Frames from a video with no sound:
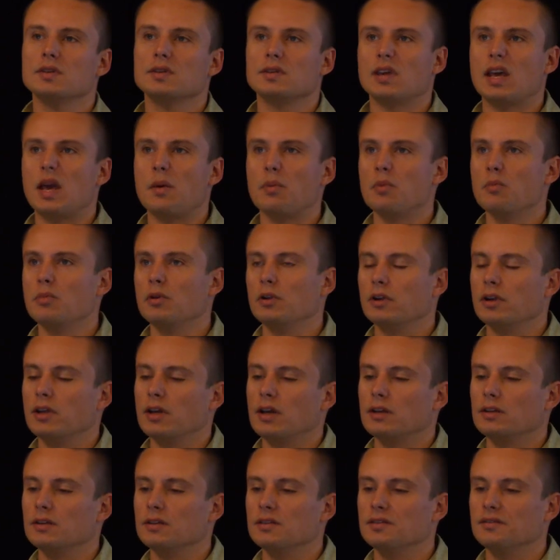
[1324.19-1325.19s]
this capability
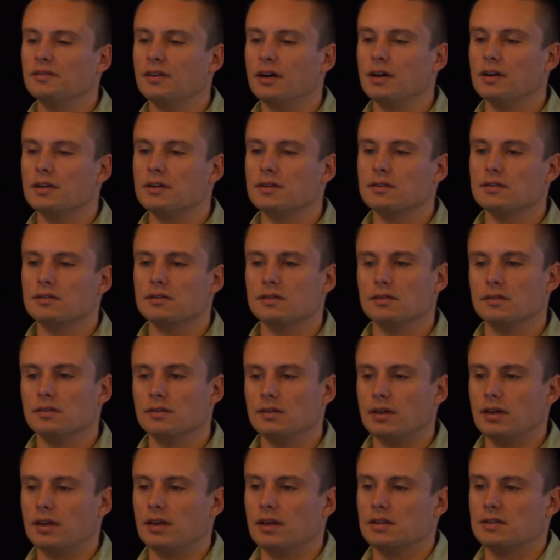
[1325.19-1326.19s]
on a device
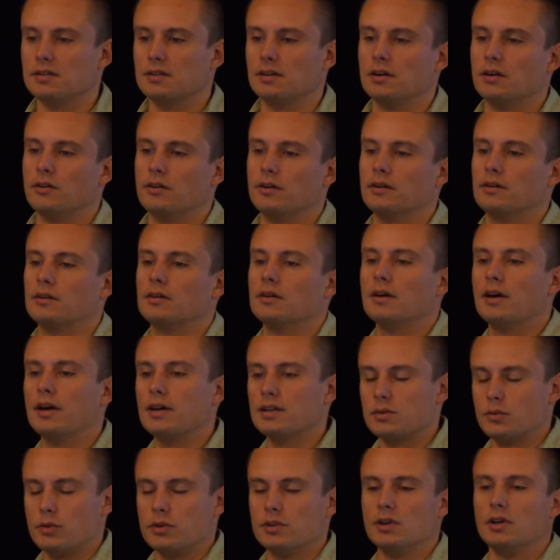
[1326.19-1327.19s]
that gets it going.
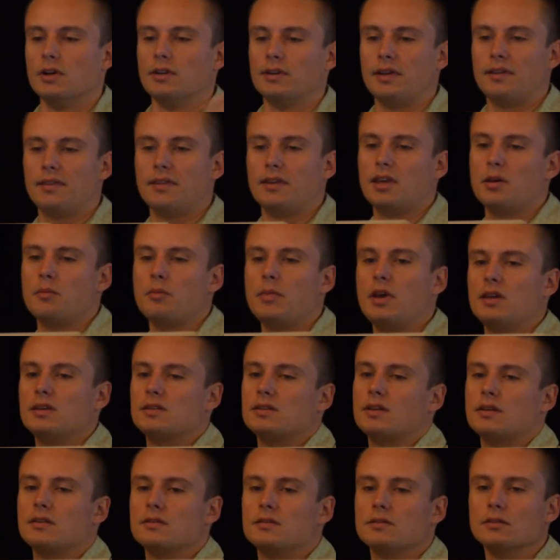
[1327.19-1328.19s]
As a result, I think it makes
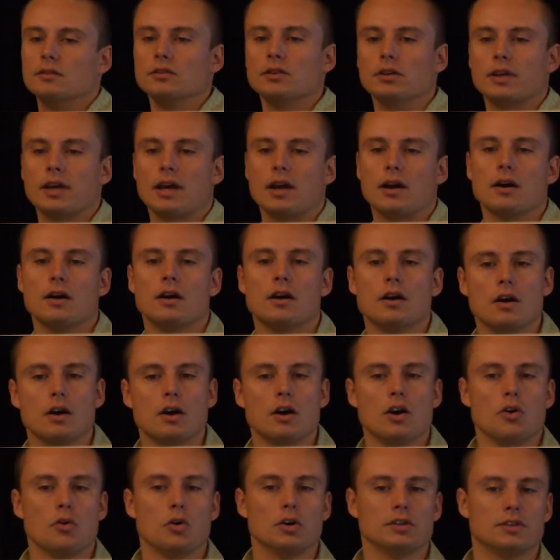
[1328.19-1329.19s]
sense to look at
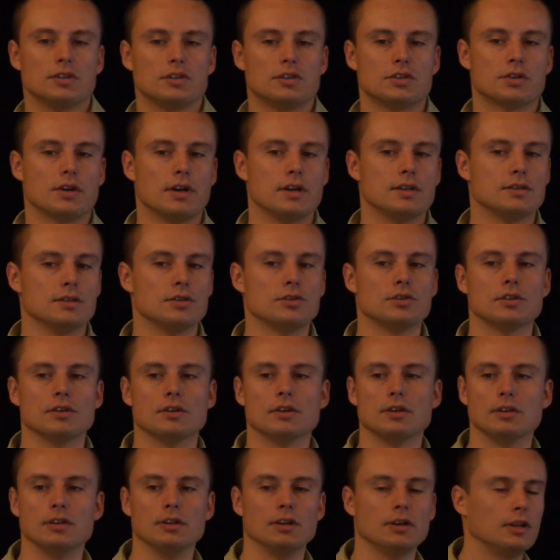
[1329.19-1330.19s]
what this transition
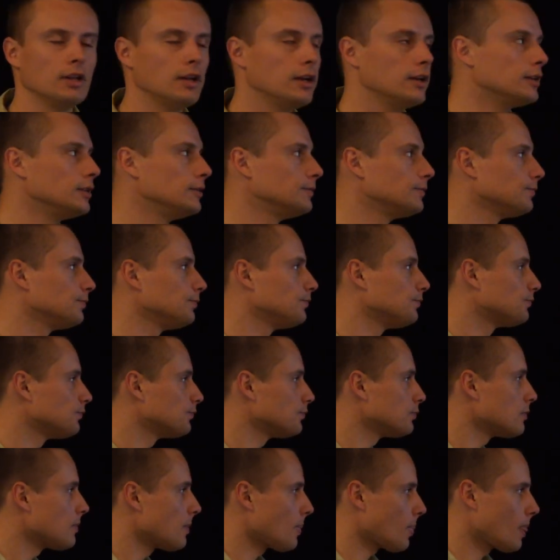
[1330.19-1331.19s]
could look like.
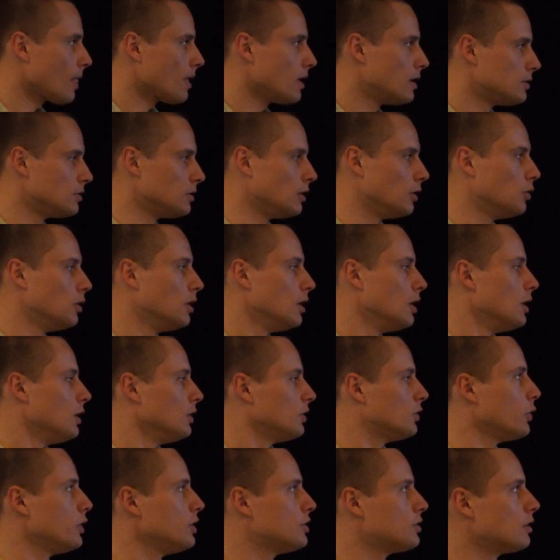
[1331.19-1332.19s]
So
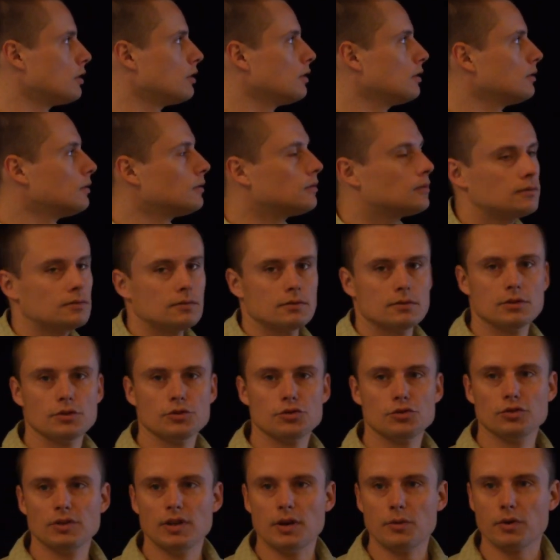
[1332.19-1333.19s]
Twister,
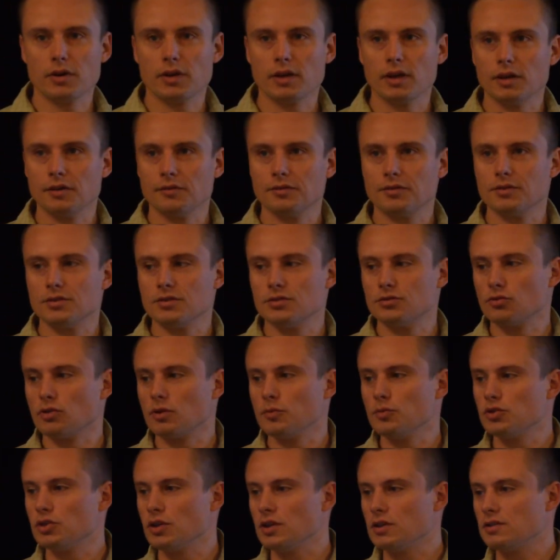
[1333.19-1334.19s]
social networking for the
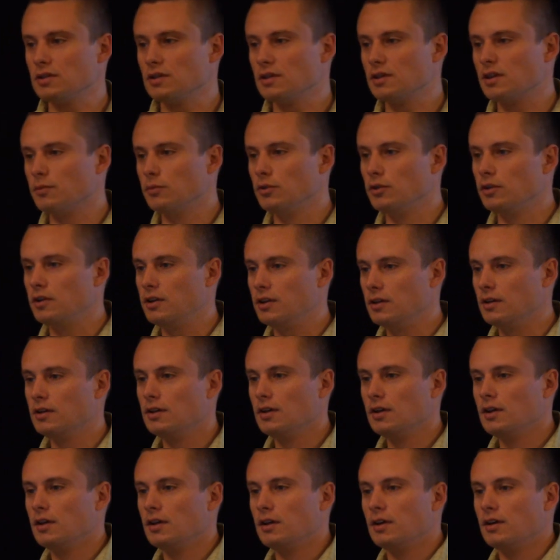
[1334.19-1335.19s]
storm chasing community.
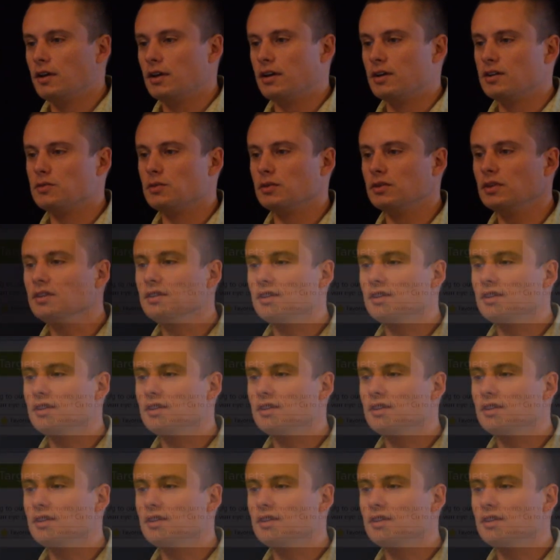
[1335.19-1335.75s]
Here's what the